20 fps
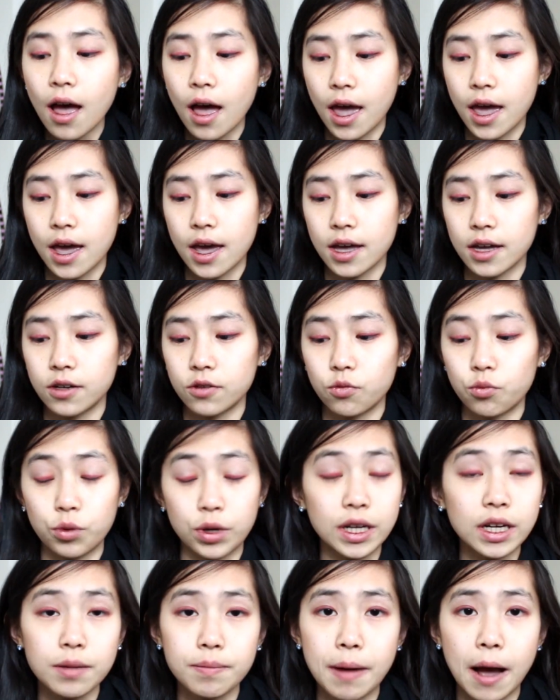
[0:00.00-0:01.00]
and
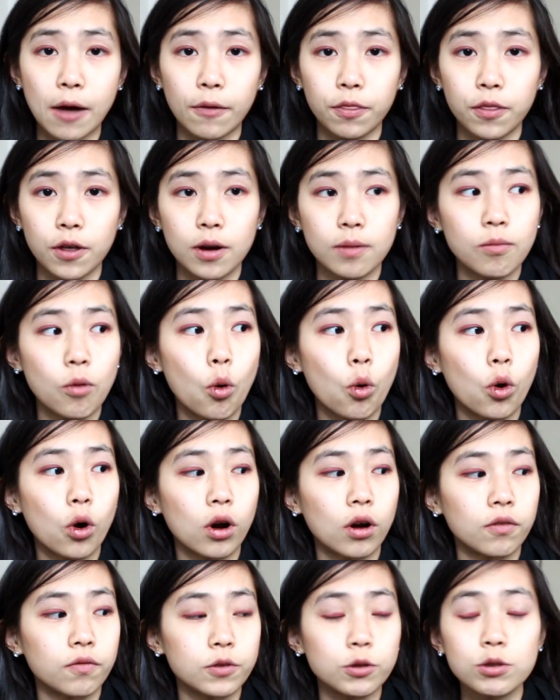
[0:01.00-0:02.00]
read about them,
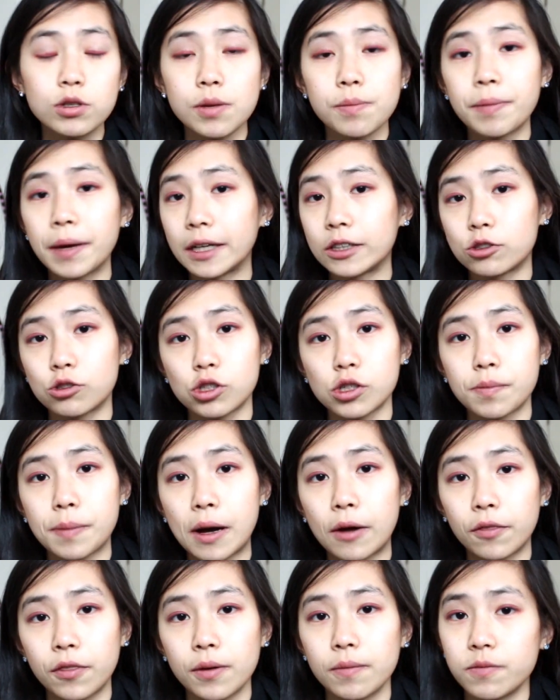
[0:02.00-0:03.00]
or view some pictures
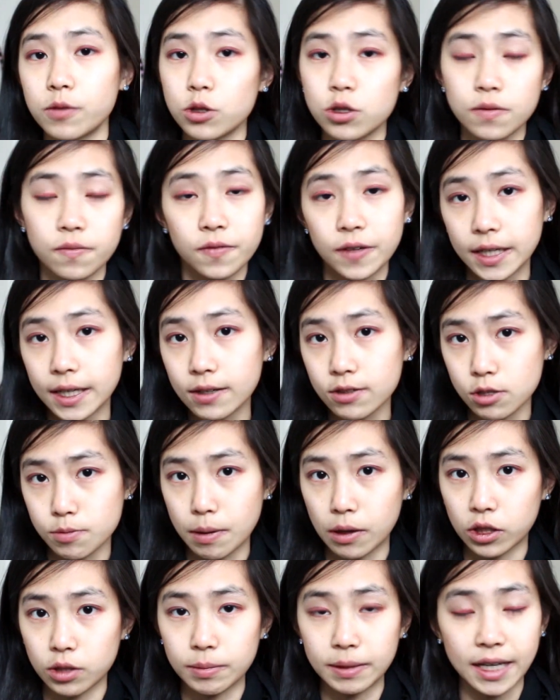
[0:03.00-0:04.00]
about them, view some videos
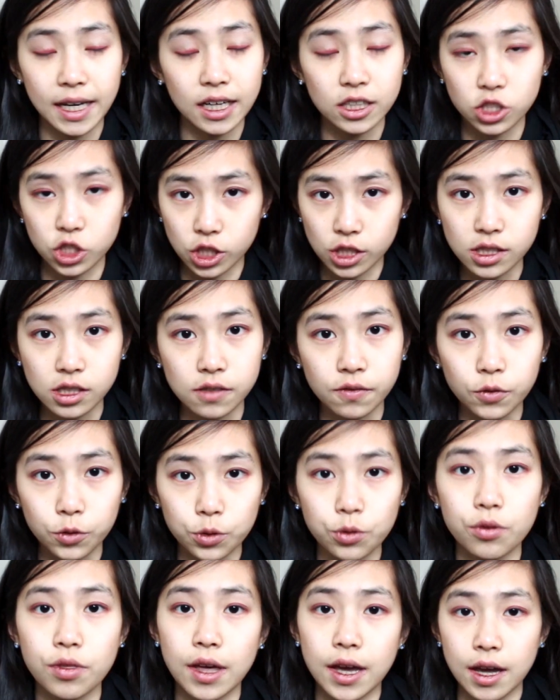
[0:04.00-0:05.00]
about them, and get a gist of
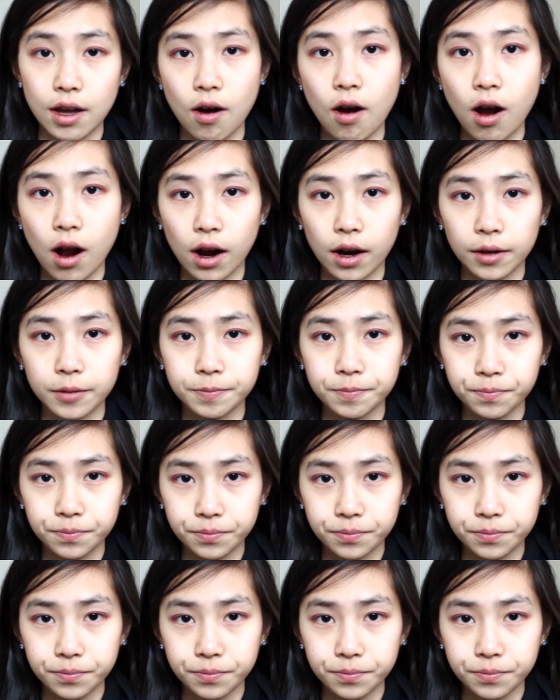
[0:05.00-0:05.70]
who they are.